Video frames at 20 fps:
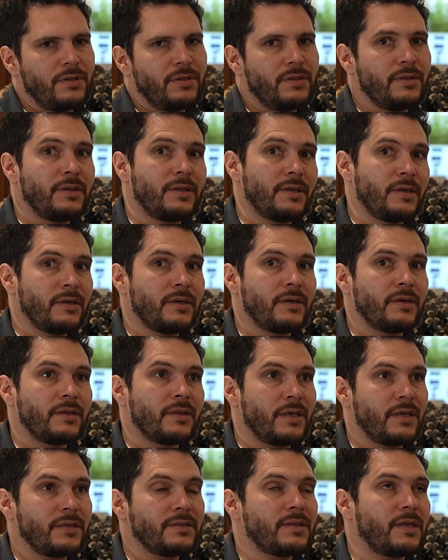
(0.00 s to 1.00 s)
the
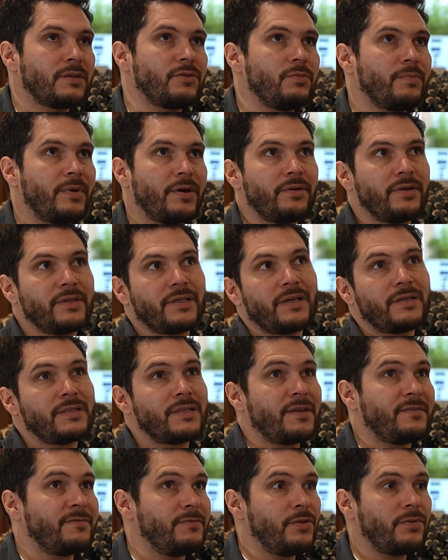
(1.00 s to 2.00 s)
things that you prioritize
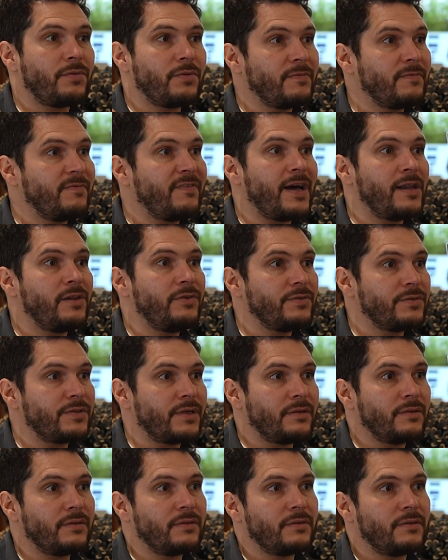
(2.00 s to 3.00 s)
as your own values
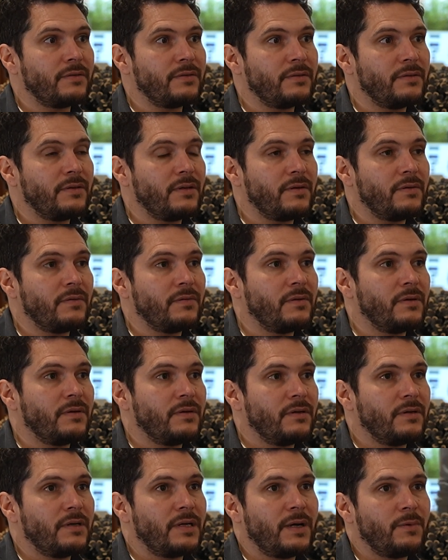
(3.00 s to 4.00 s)
and,
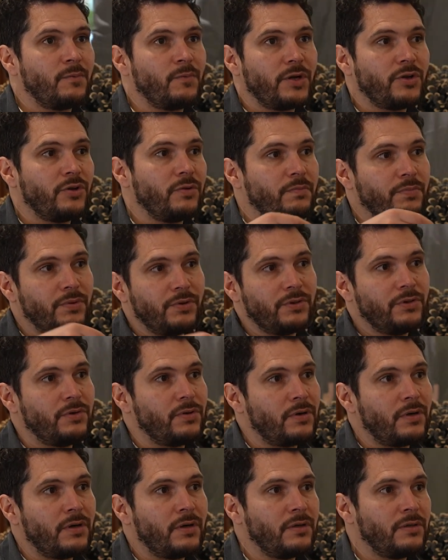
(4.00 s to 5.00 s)
and where you put
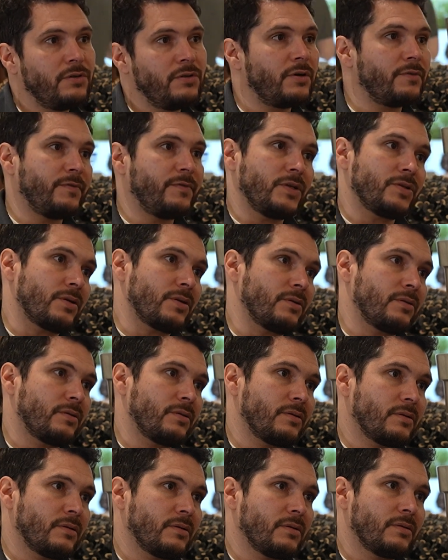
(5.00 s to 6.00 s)
your vision,
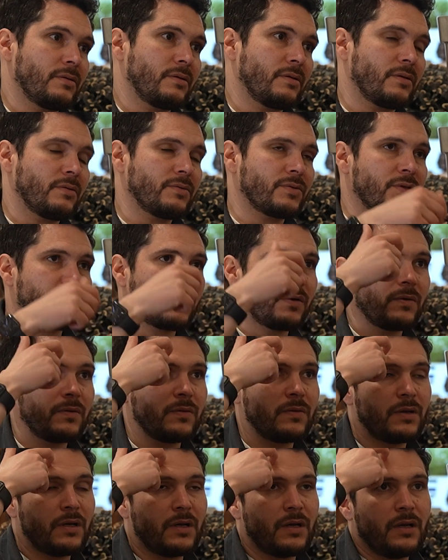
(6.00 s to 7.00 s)

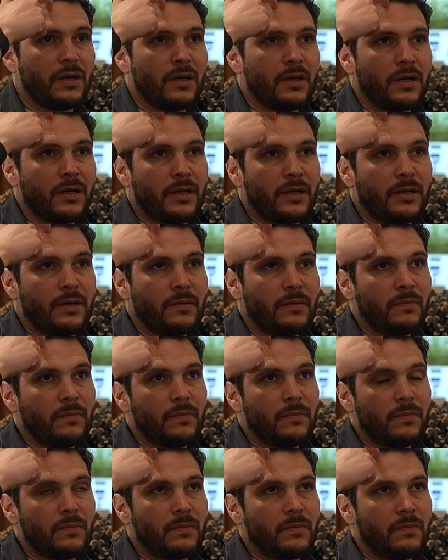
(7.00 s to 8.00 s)
So
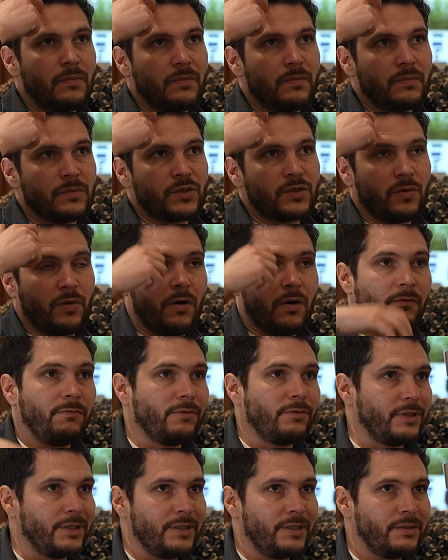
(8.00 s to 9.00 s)

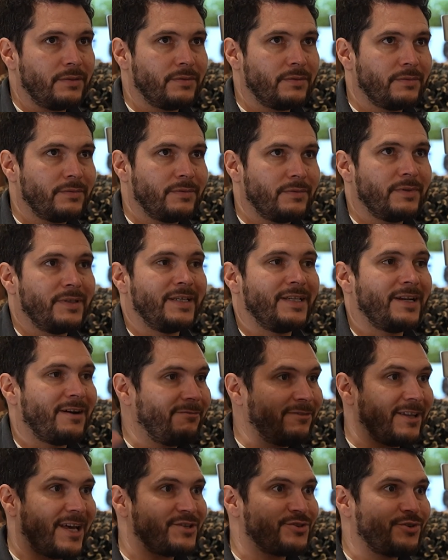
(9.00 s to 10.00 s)
hopefully in a
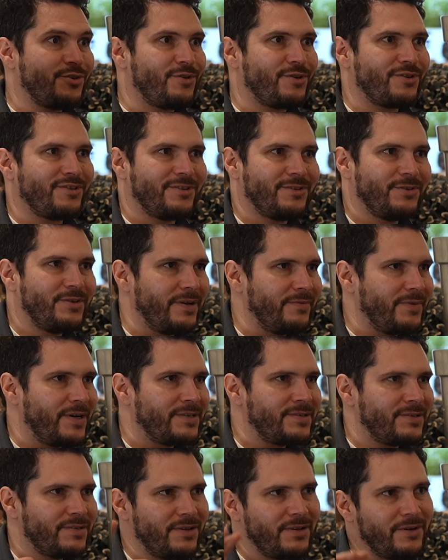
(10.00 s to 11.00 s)
Flash Gordon
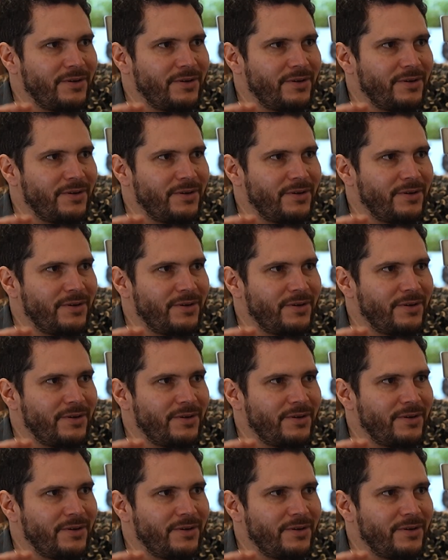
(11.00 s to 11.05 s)
universe,